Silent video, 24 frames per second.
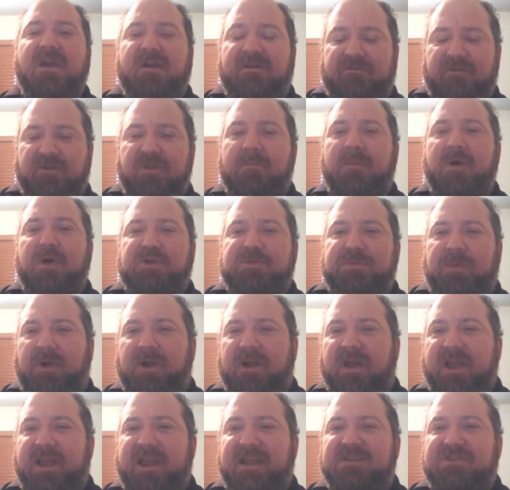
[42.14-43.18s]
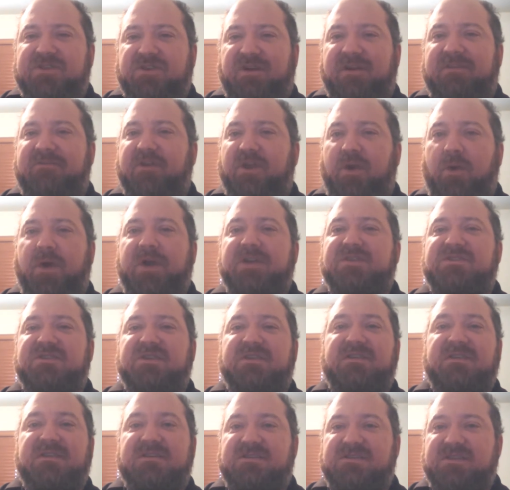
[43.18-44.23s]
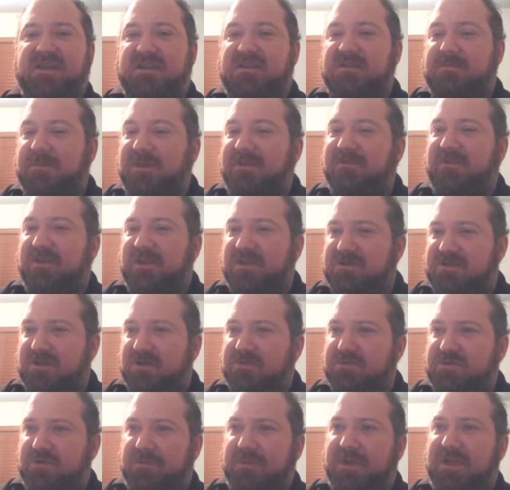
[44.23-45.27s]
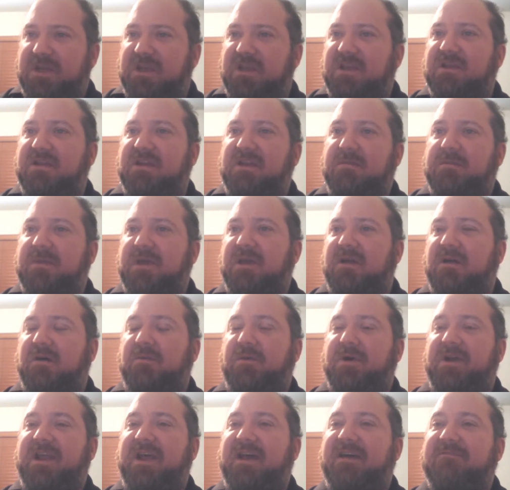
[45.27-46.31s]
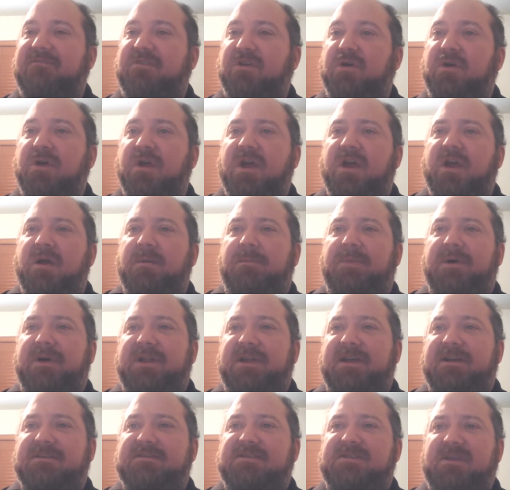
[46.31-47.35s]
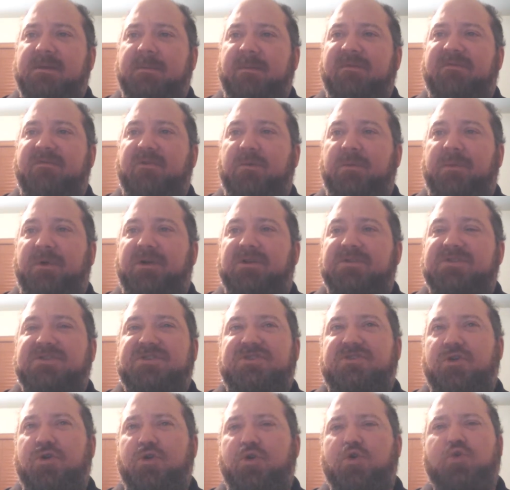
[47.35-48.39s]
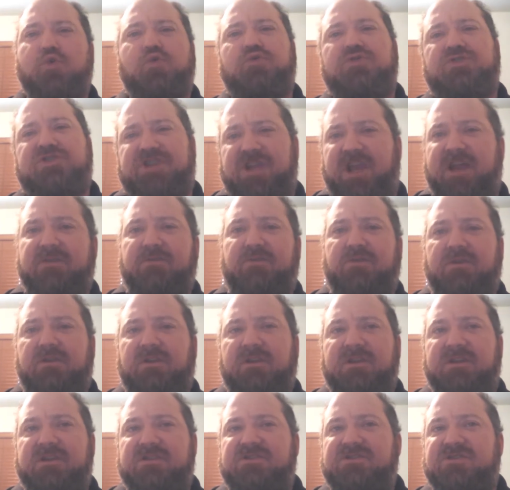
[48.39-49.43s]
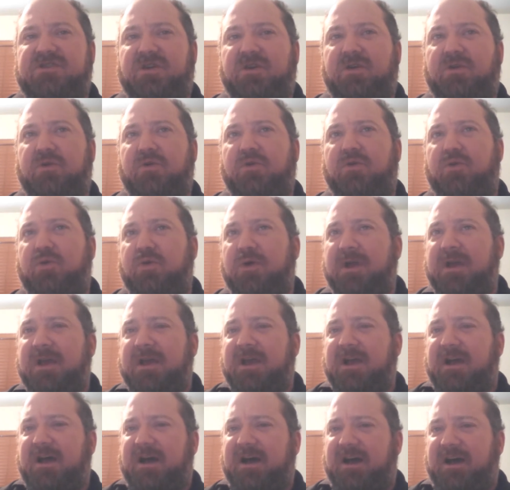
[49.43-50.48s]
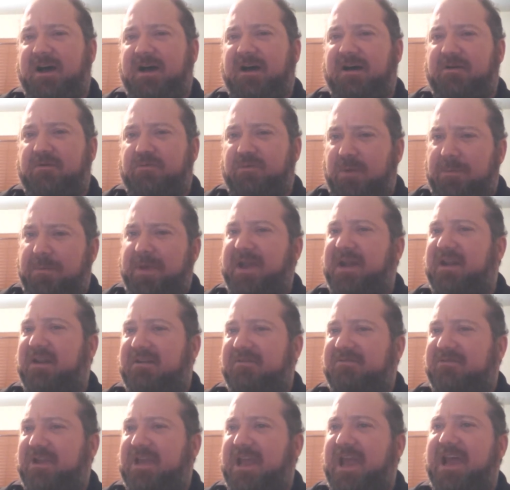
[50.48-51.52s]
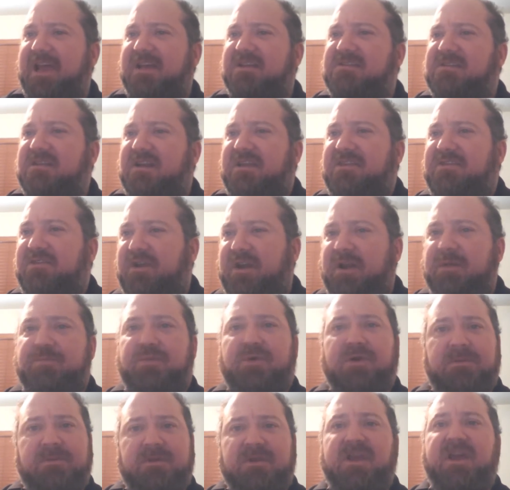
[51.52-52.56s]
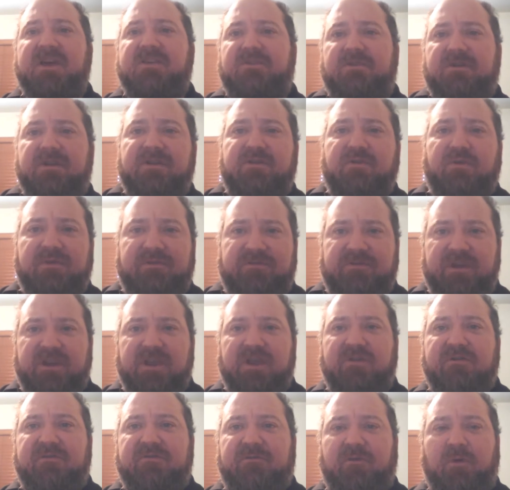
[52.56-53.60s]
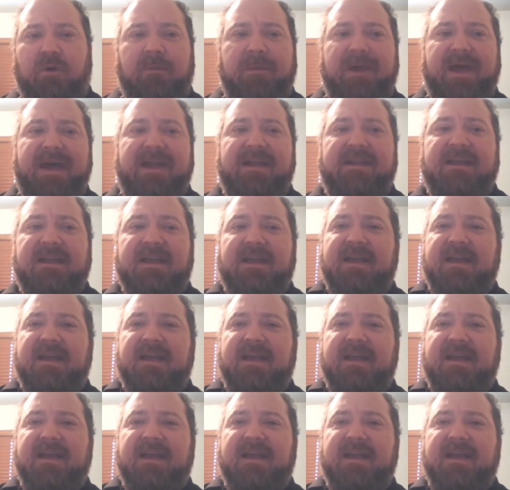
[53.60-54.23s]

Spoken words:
for the most part, I answer every question that's sent to me via social media and email and what have you. But some of them are so general and so repetitively asked that I thought I'd put them together into a video format,